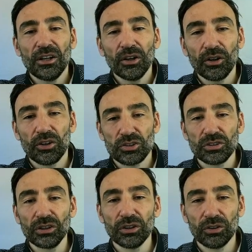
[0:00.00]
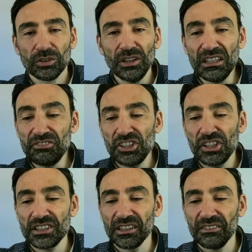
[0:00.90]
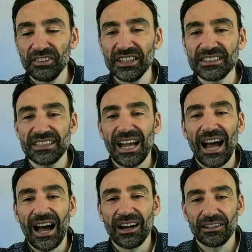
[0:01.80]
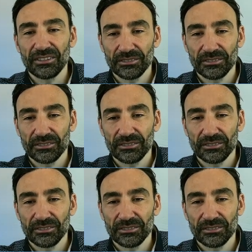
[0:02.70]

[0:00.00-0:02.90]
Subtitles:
or goes to Claude if she reveals R.